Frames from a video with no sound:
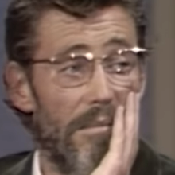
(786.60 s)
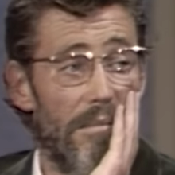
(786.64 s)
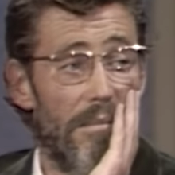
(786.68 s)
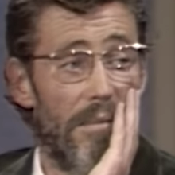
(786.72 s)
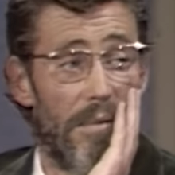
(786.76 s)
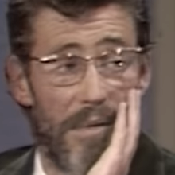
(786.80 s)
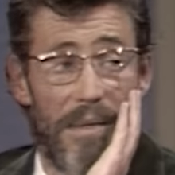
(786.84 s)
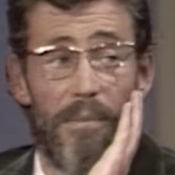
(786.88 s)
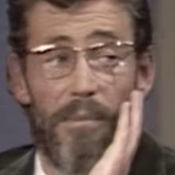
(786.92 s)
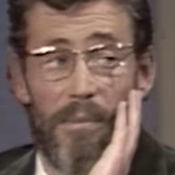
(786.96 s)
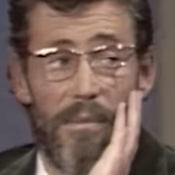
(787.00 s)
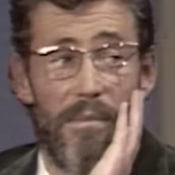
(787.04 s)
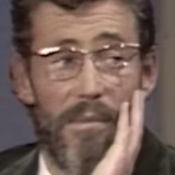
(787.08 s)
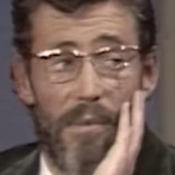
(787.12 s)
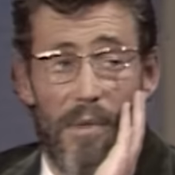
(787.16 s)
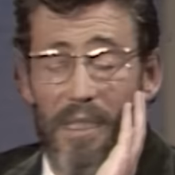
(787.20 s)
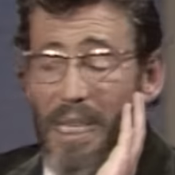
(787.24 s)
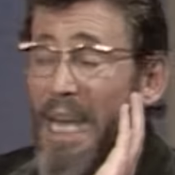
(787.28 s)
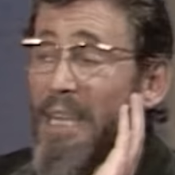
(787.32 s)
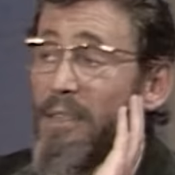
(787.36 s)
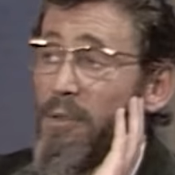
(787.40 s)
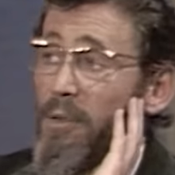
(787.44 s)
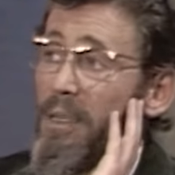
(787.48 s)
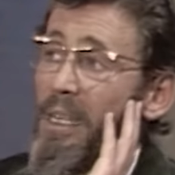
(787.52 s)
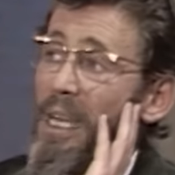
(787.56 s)
What
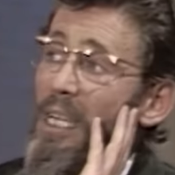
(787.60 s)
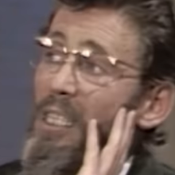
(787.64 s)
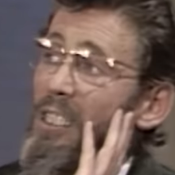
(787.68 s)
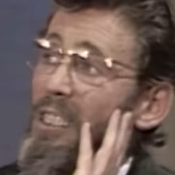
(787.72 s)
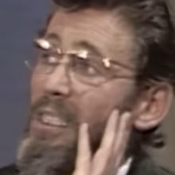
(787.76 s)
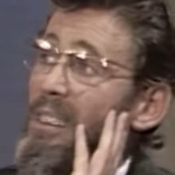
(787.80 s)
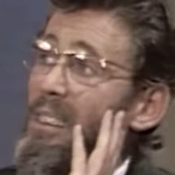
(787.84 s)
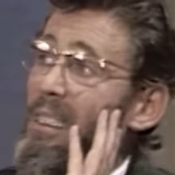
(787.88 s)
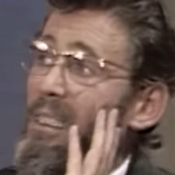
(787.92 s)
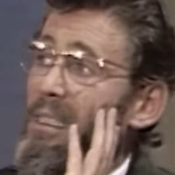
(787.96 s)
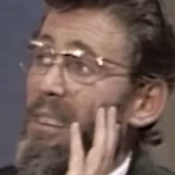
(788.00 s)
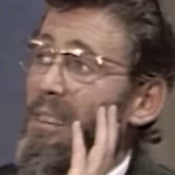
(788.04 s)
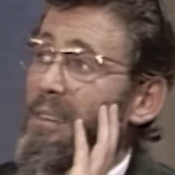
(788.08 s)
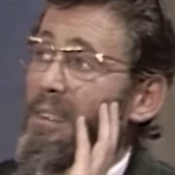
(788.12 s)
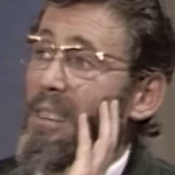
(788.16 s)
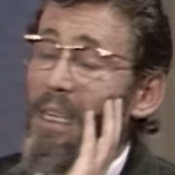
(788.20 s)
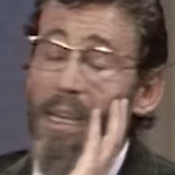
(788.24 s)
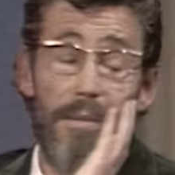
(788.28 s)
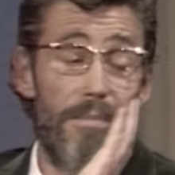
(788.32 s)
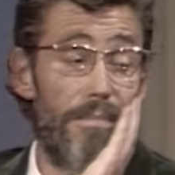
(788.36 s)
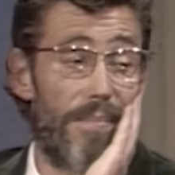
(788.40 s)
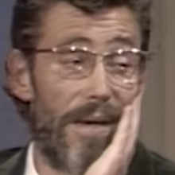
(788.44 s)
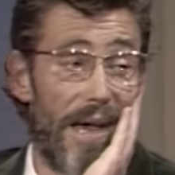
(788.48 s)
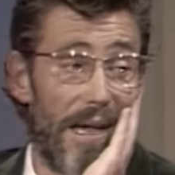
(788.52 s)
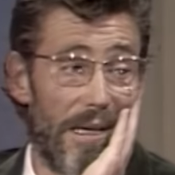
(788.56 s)
education is the
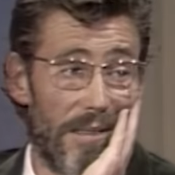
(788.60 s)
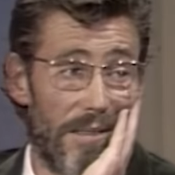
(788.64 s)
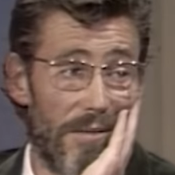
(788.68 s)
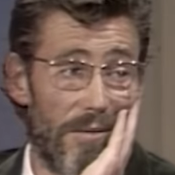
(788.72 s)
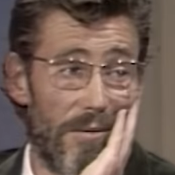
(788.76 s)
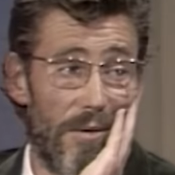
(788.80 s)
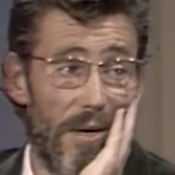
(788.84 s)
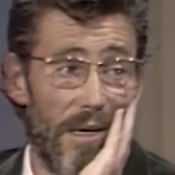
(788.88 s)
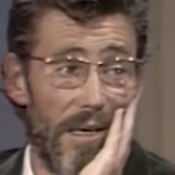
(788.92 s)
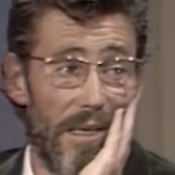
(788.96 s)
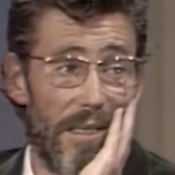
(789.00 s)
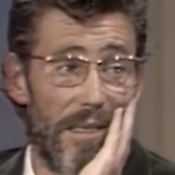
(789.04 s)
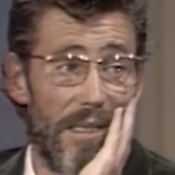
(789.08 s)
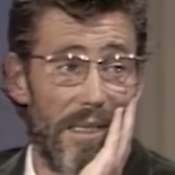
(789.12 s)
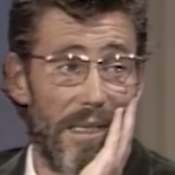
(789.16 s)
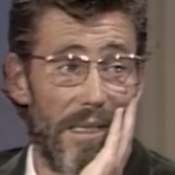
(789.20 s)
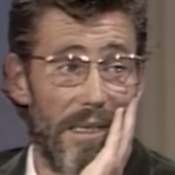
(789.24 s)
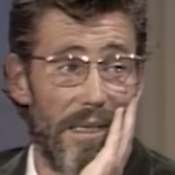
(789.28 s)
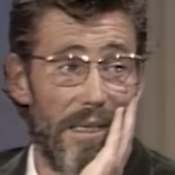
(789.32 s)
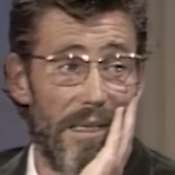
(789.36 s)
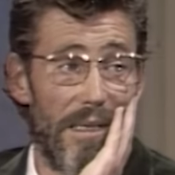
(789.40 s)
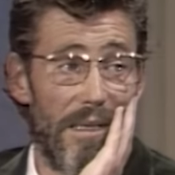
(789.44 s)
impact of quality.